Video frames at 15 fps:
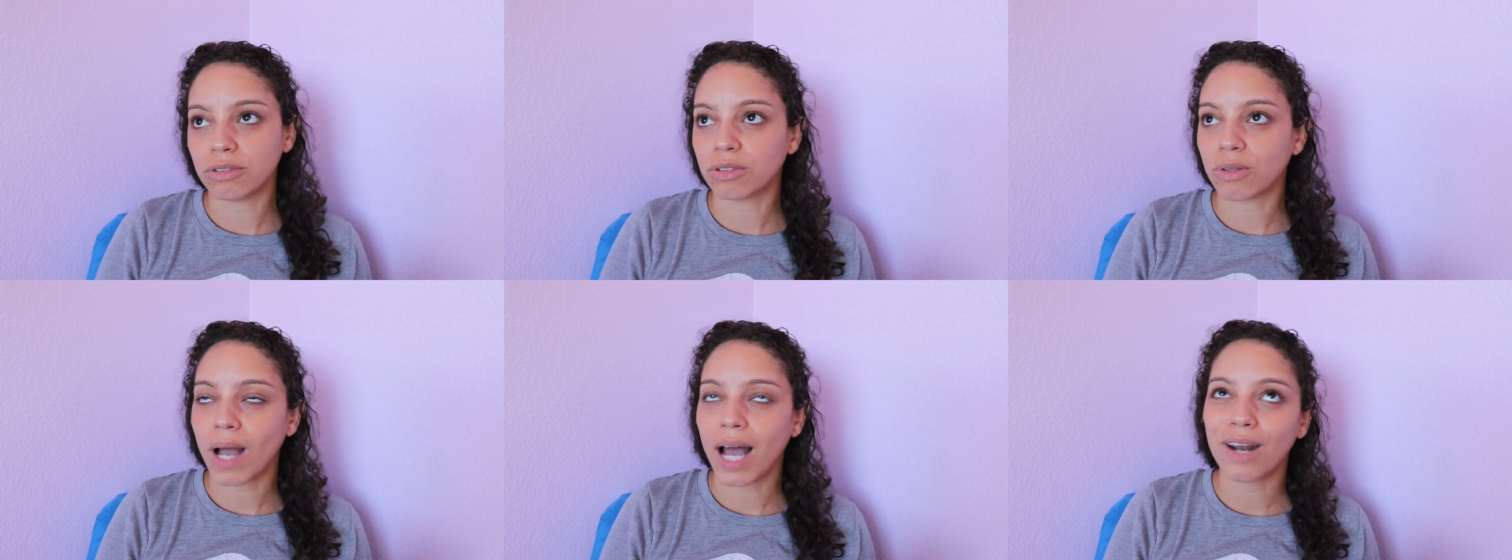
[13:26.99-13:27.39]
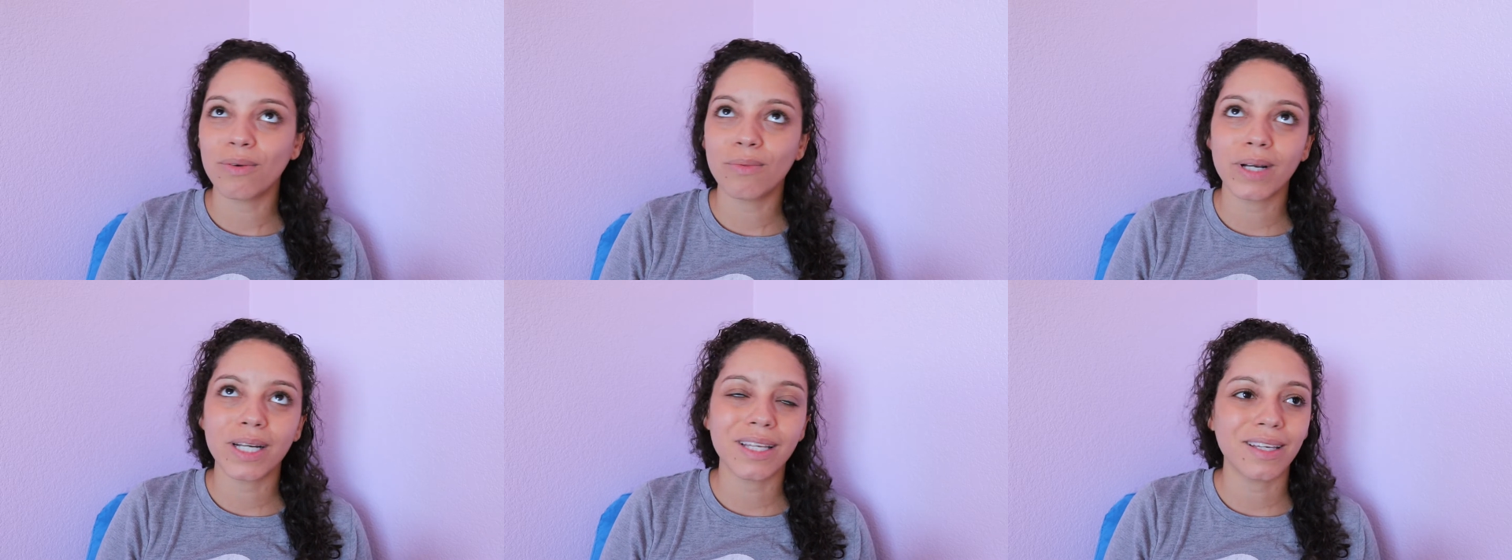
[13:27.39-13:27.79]
So I
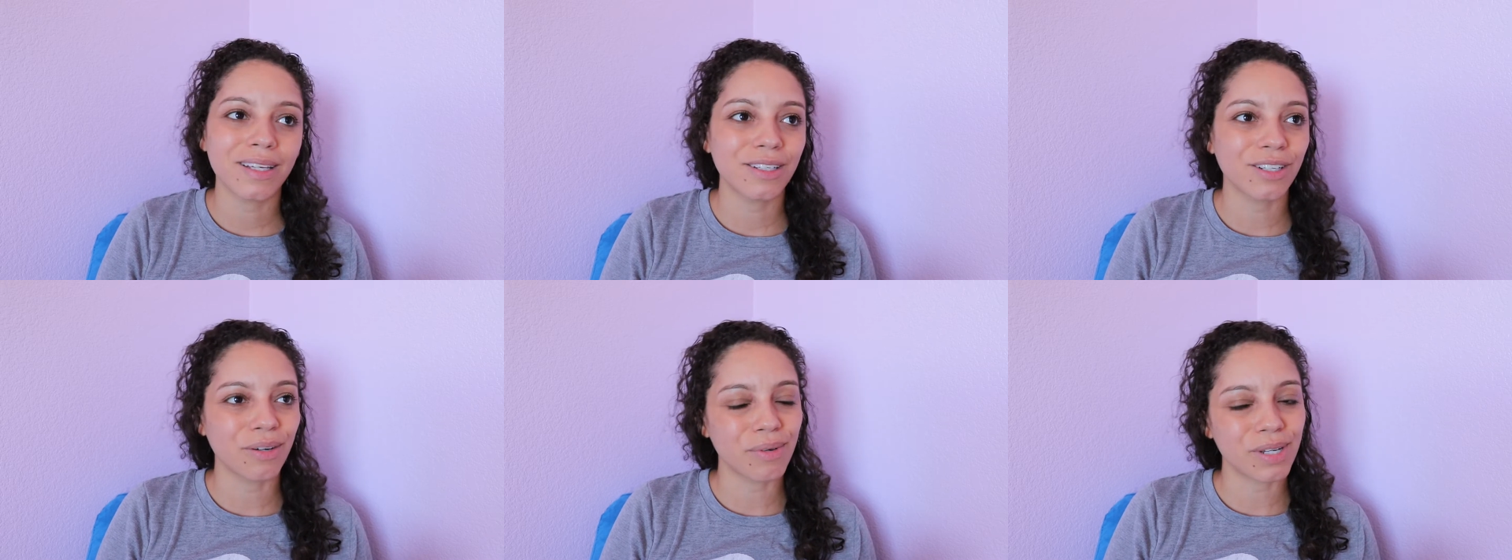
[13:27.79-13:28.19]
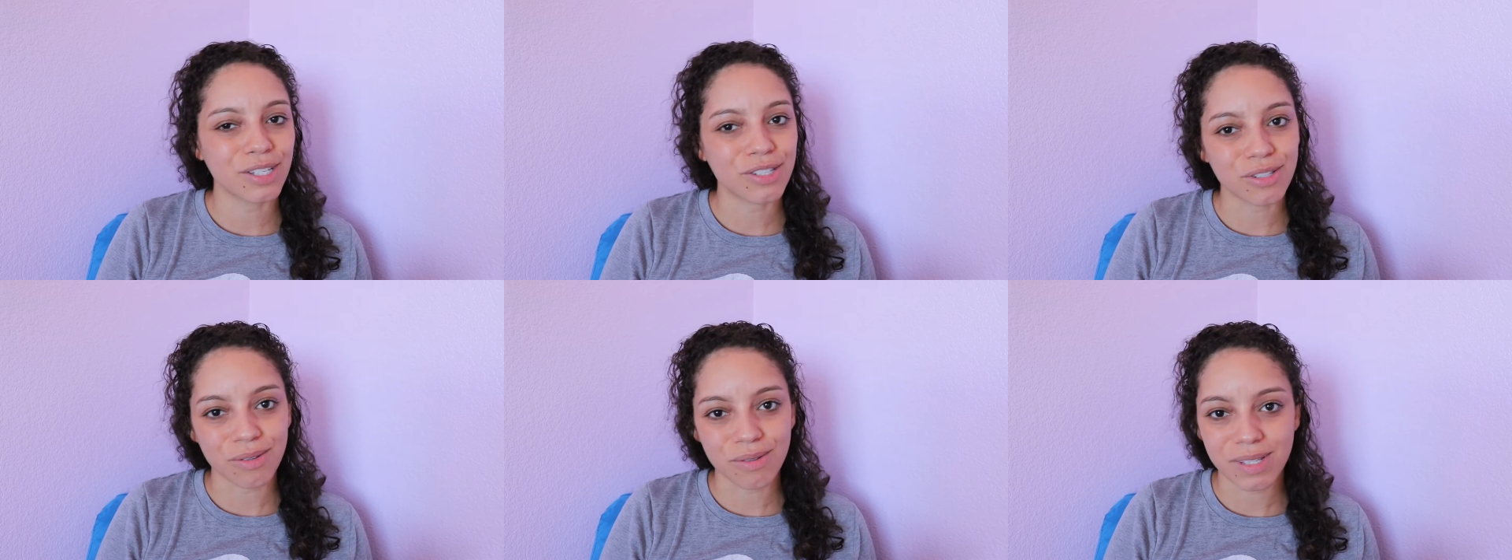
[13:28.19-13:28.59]
don't want to hear no
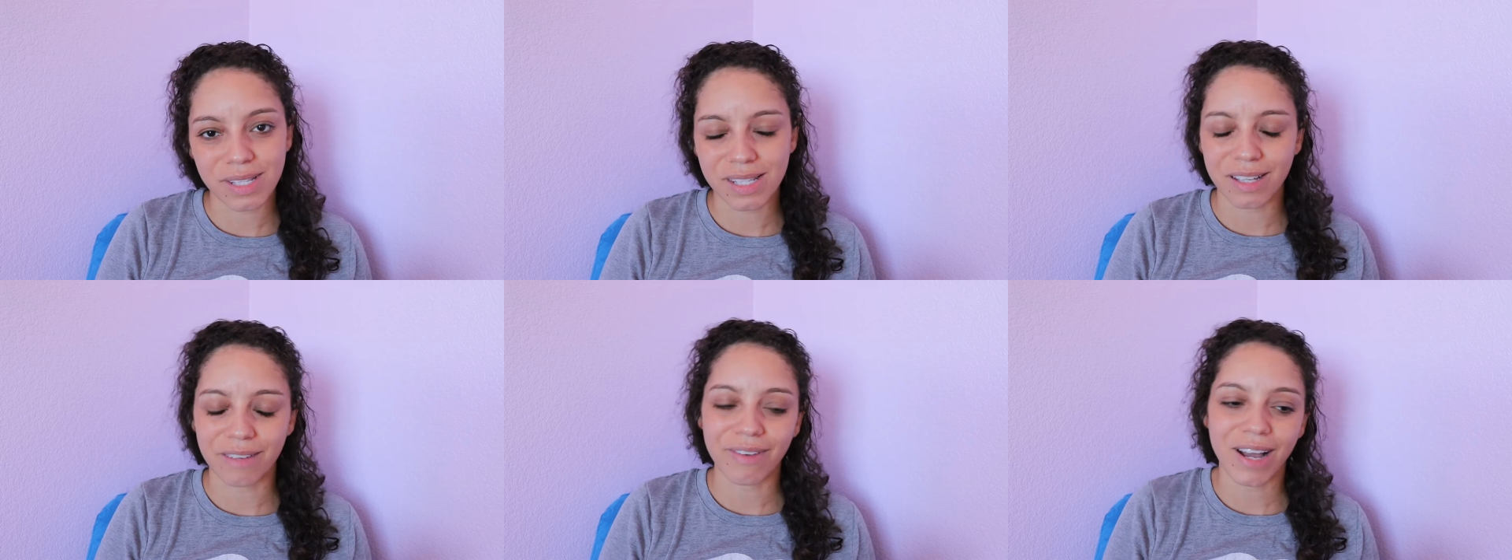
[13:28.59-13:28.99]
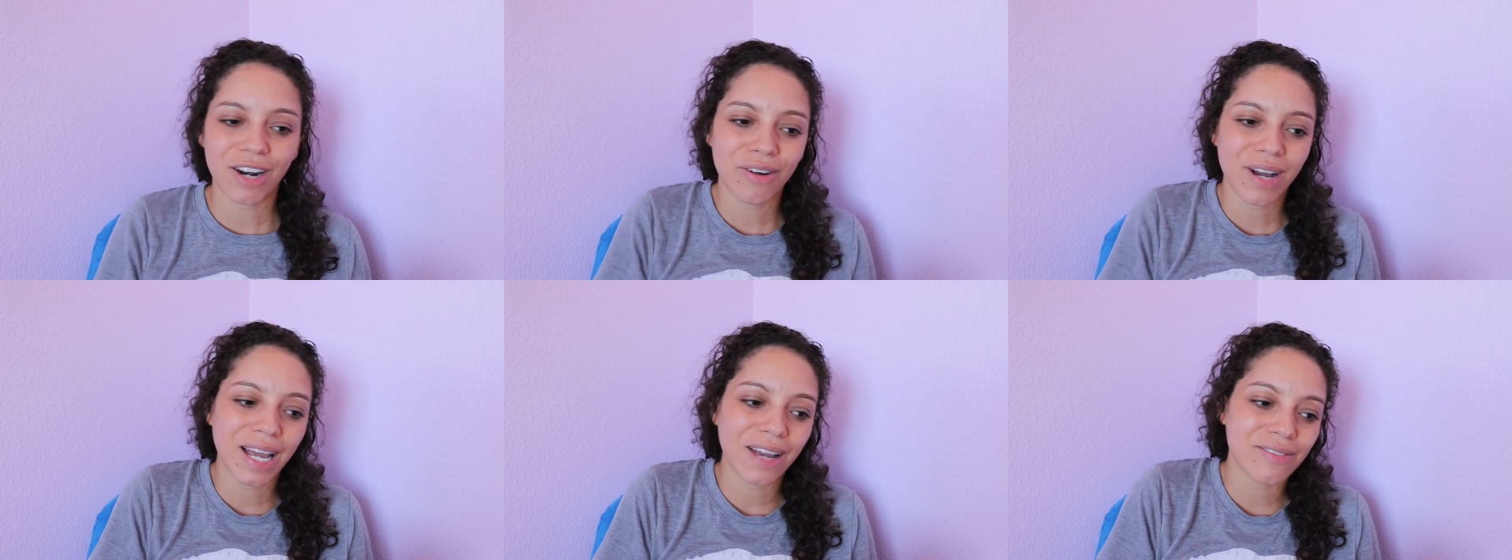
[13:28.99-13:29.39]
excuses if I
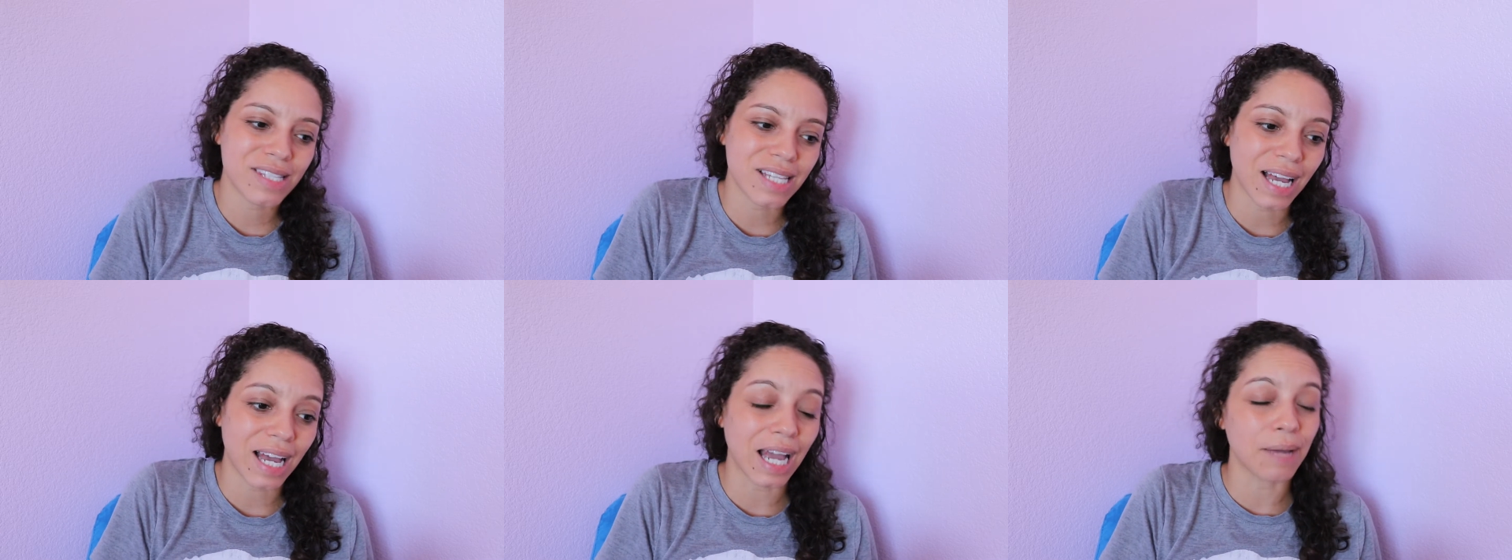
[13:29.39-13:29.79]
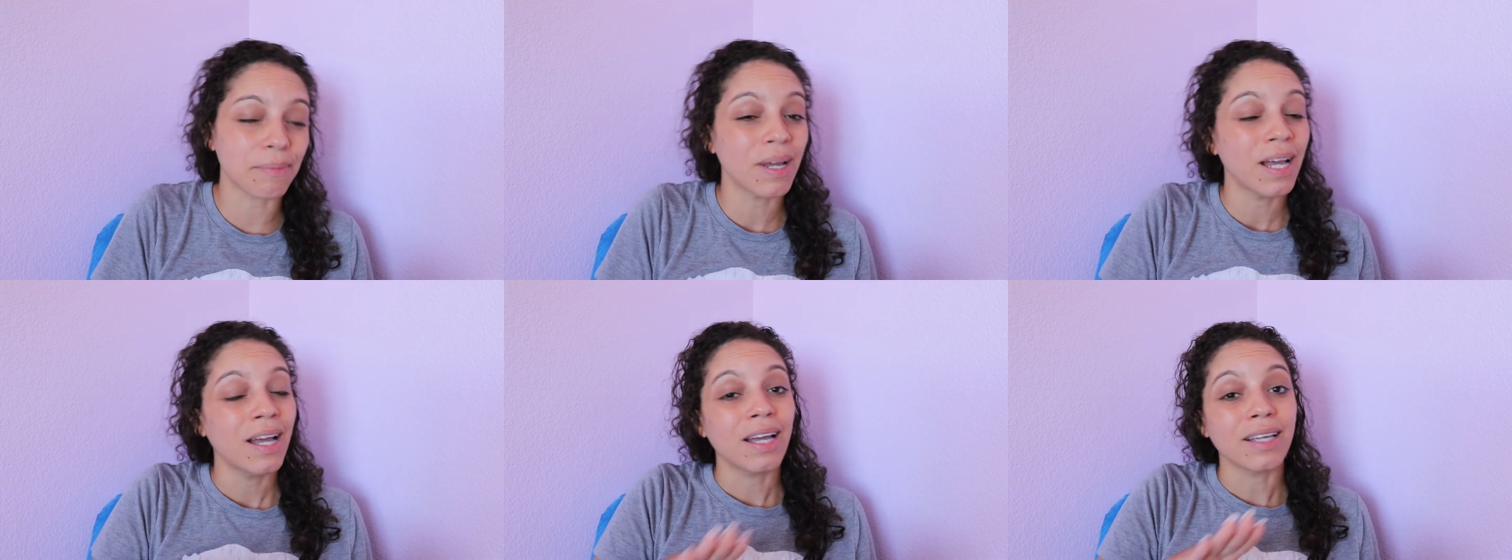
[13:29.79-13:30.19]
don't have time.